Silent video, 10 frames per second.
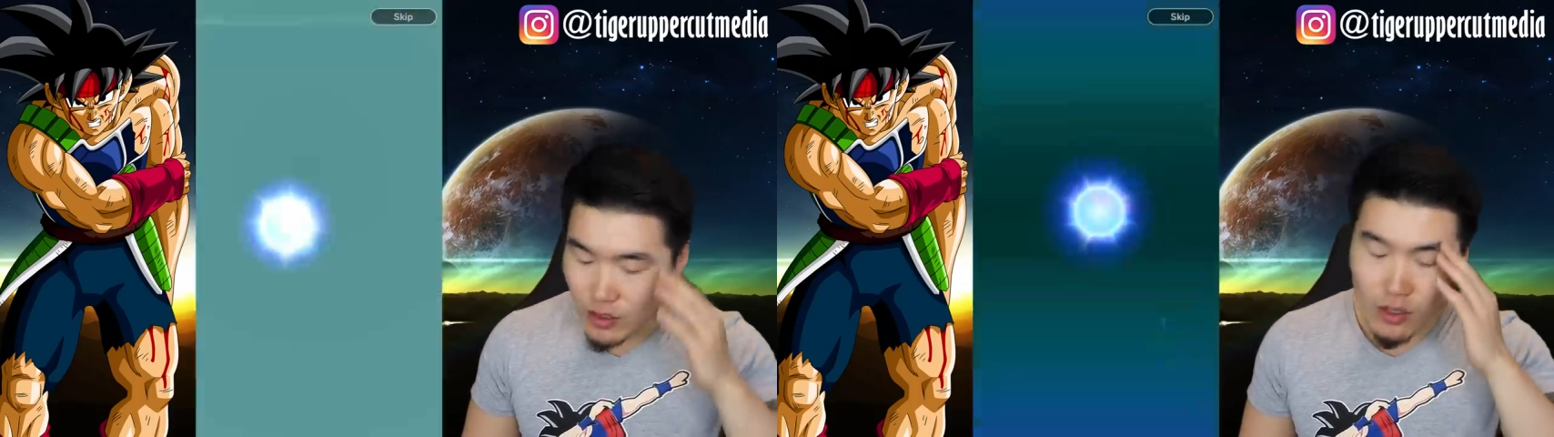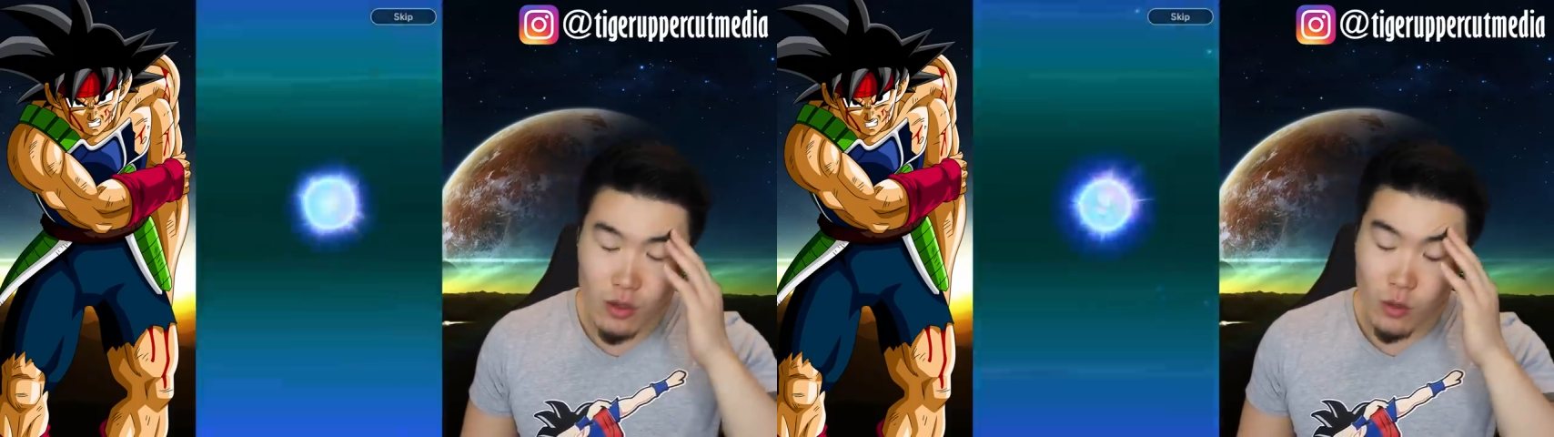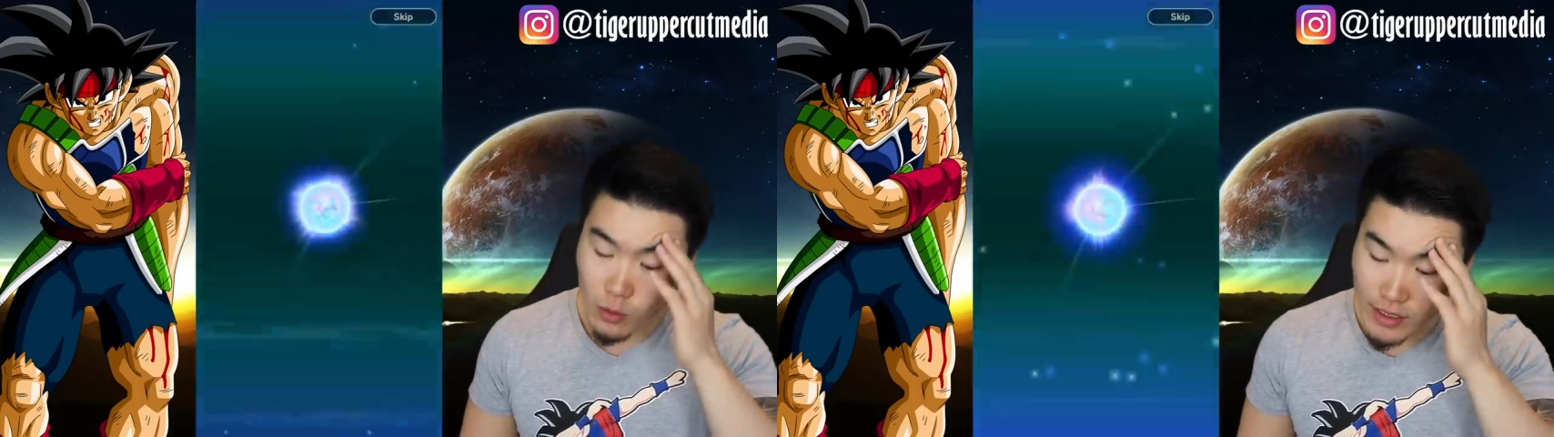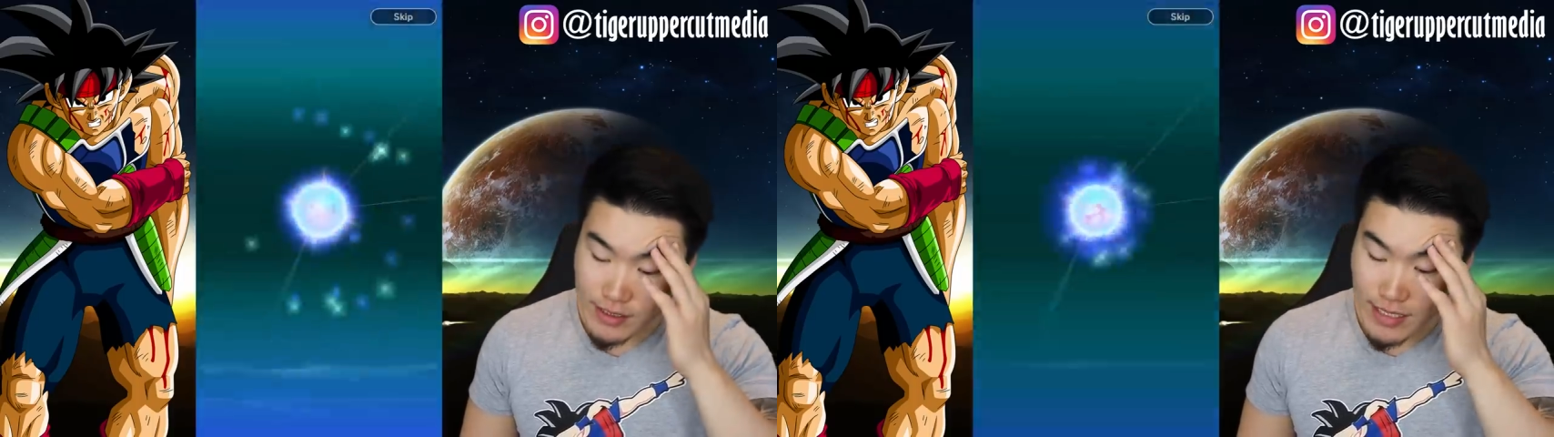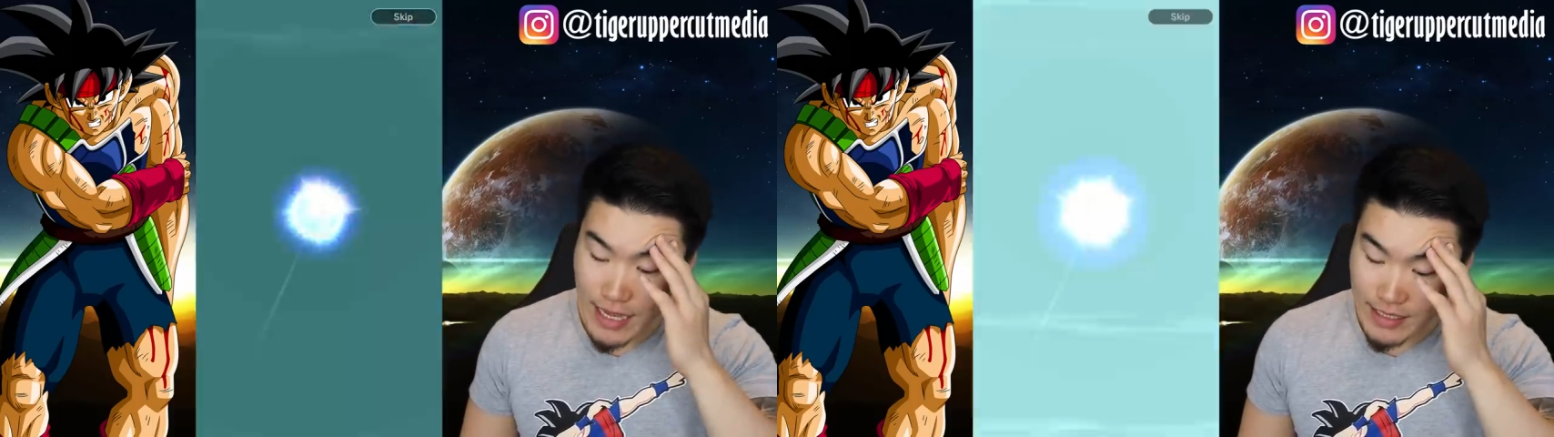Yo,
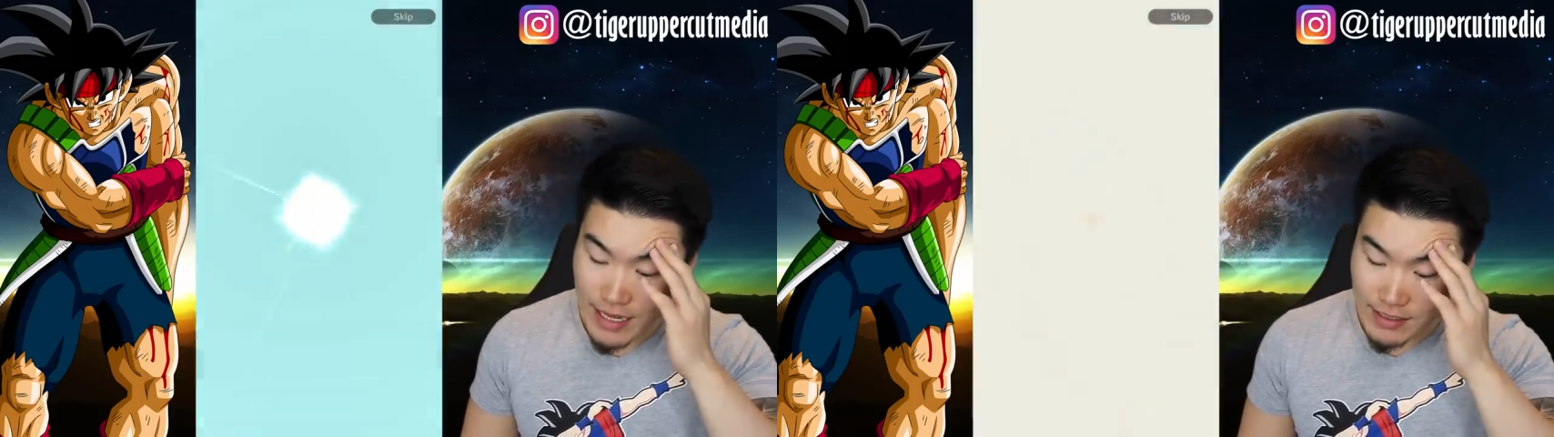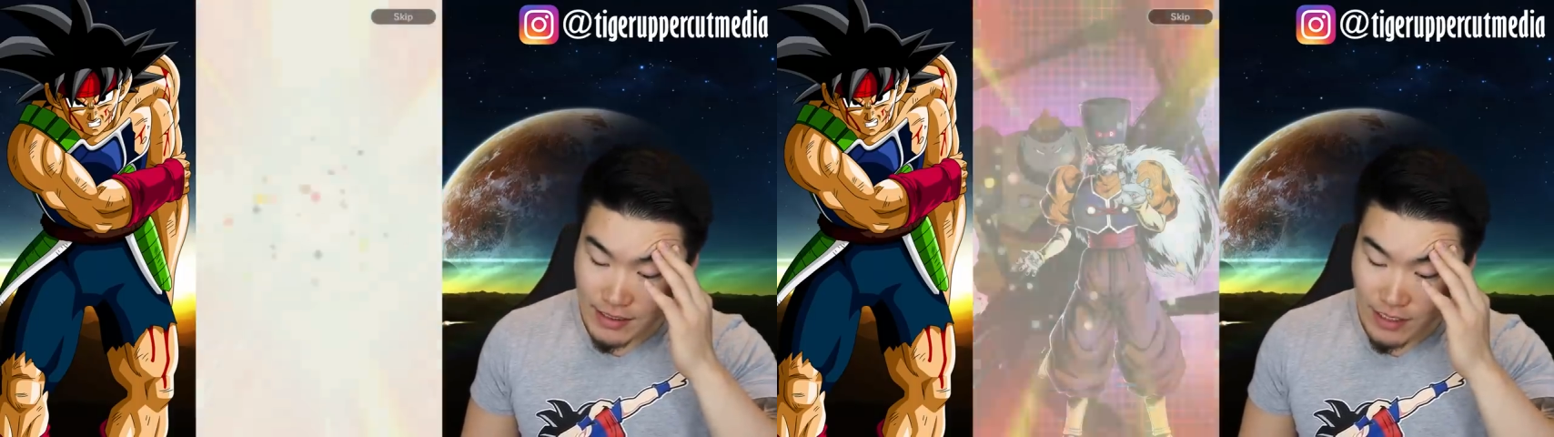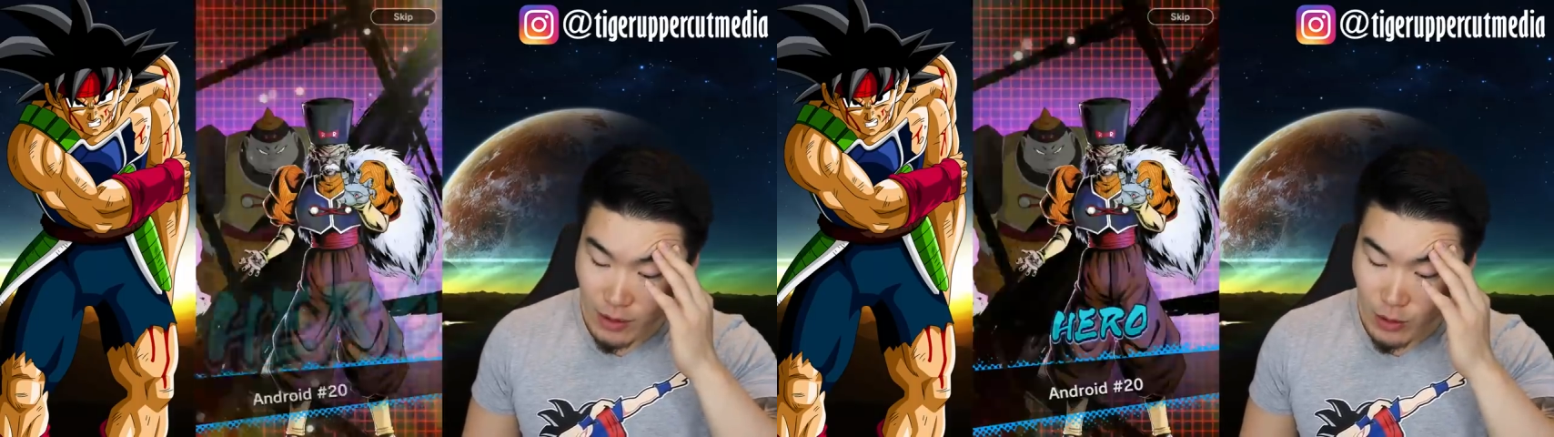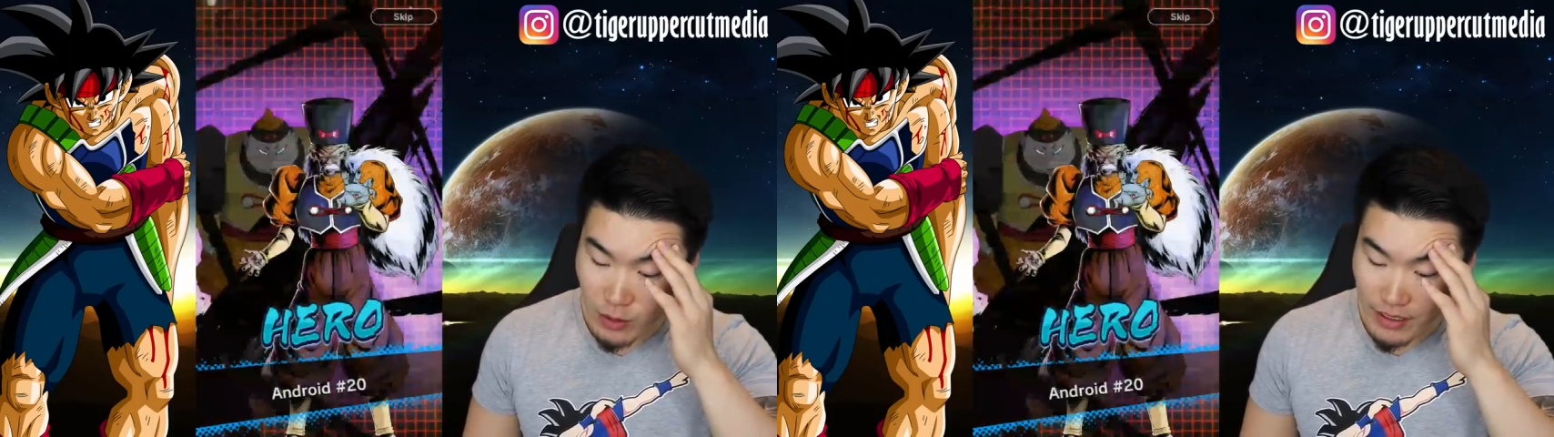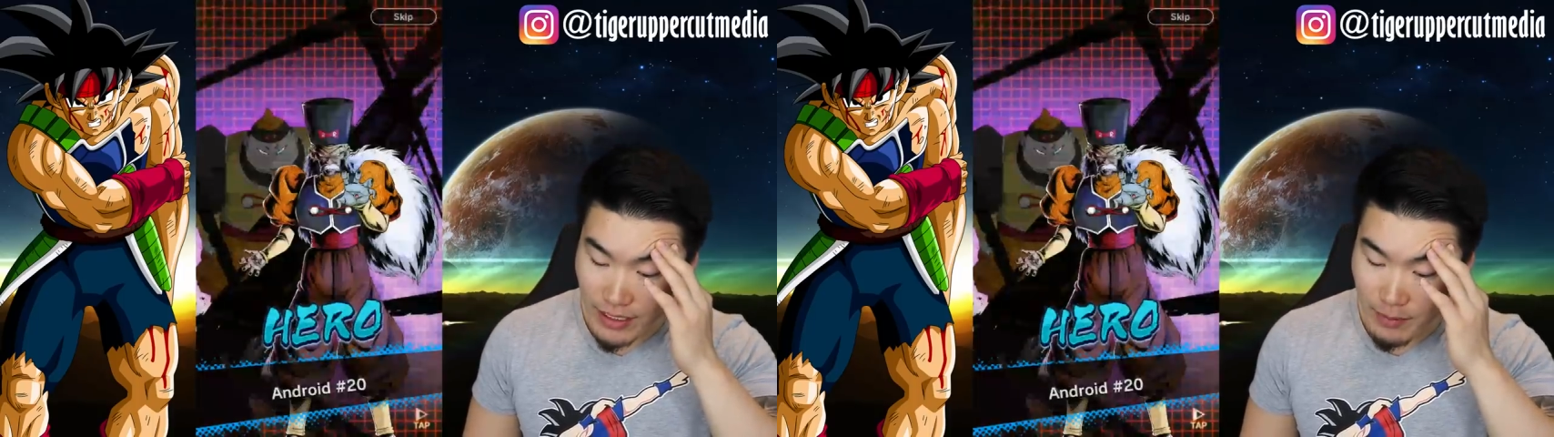that's just not
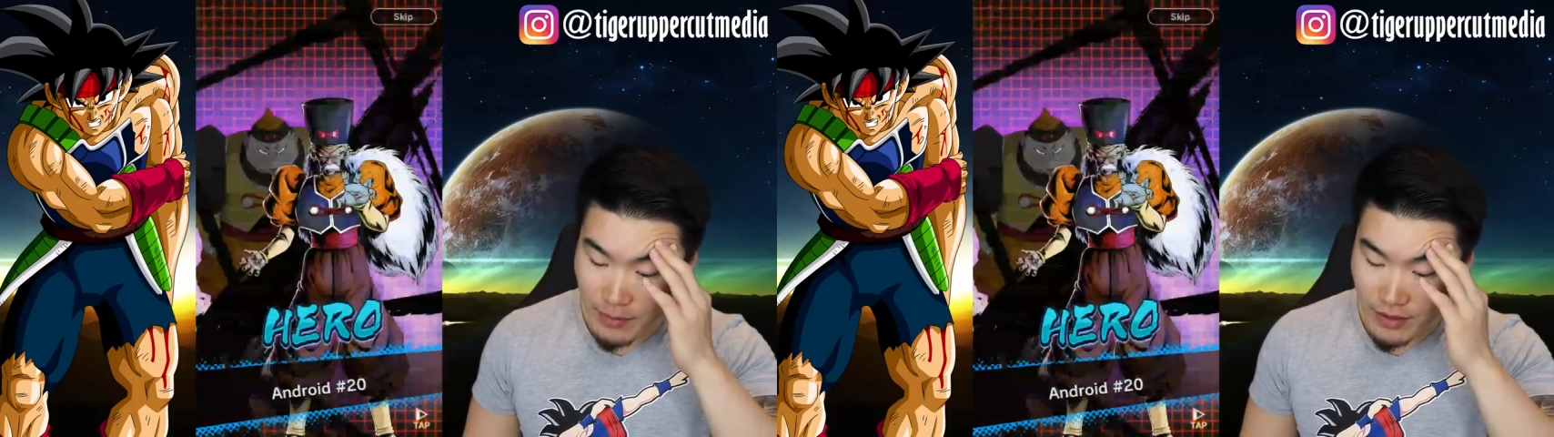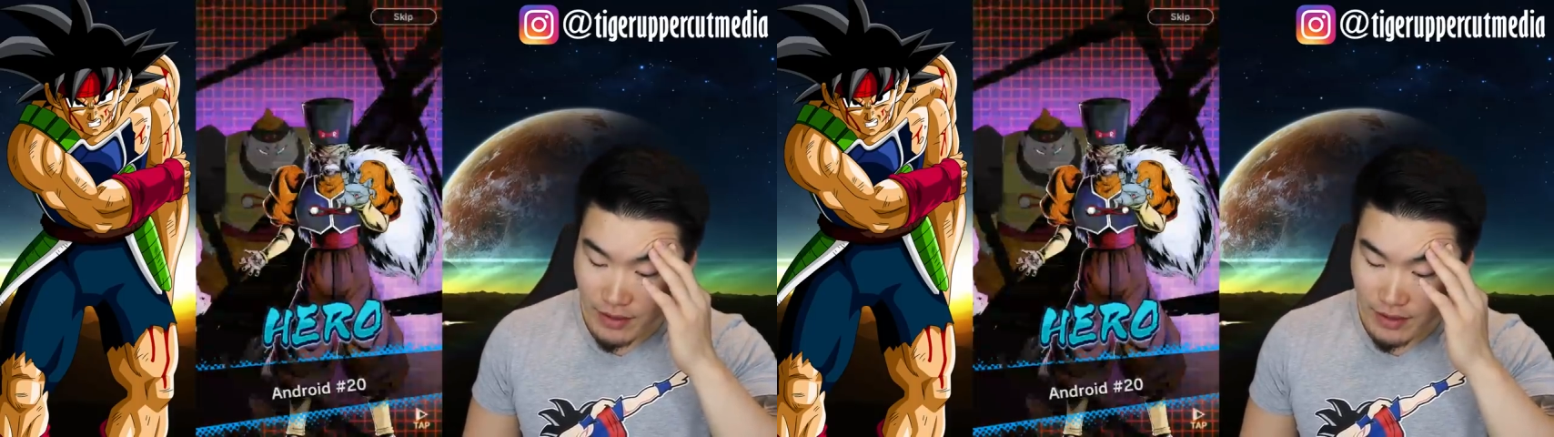cool, game.